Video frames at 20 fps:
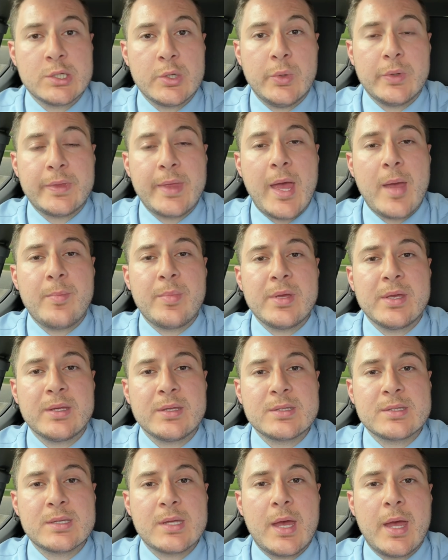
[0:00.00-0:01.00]
with that
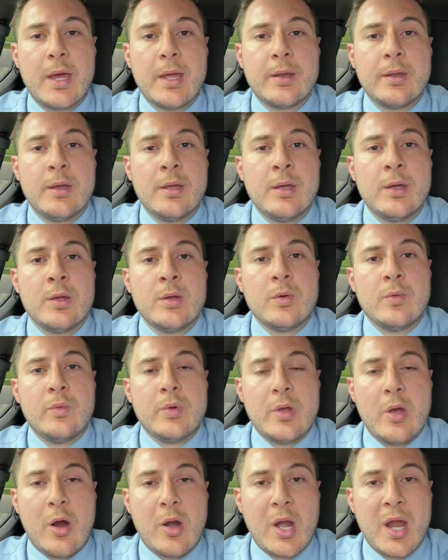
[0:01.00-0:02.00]
being said,
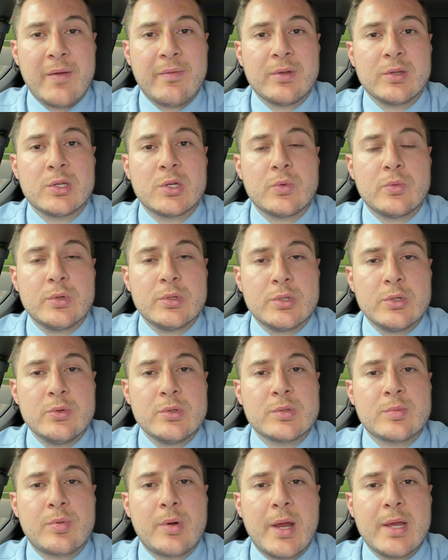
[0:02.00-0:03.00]
we are having to
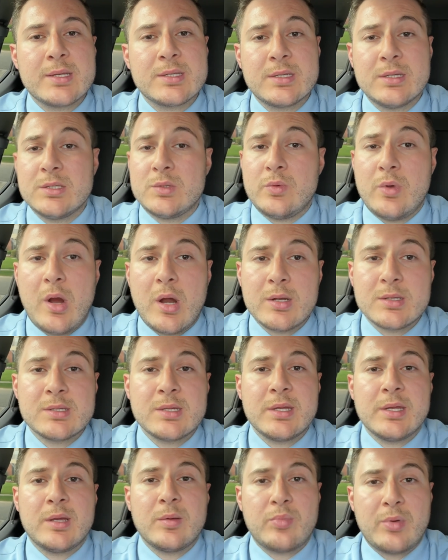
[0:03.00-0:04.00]
reduce prices. We are
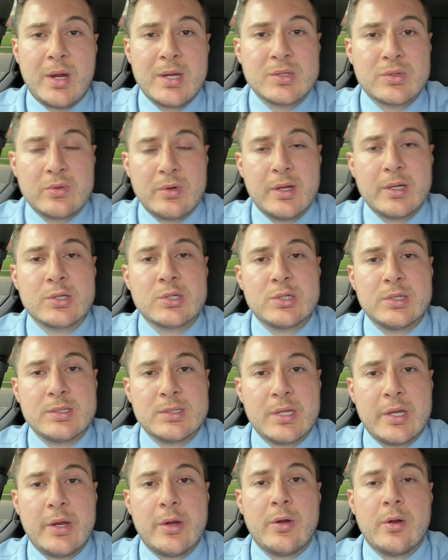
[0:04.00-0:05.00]
seeing price
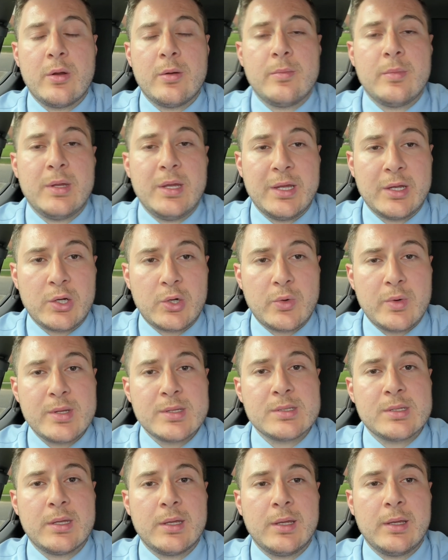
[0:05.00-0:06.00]
reductions here
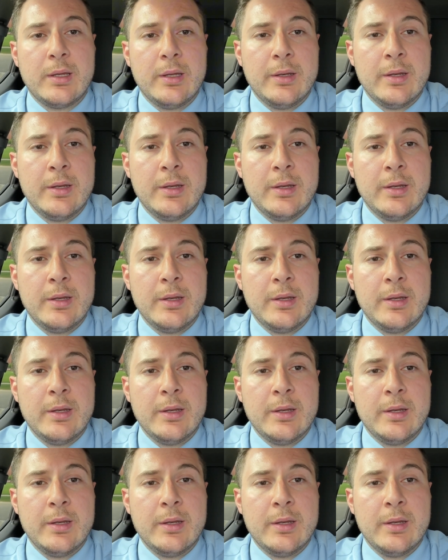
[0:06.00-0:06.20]
increasing, and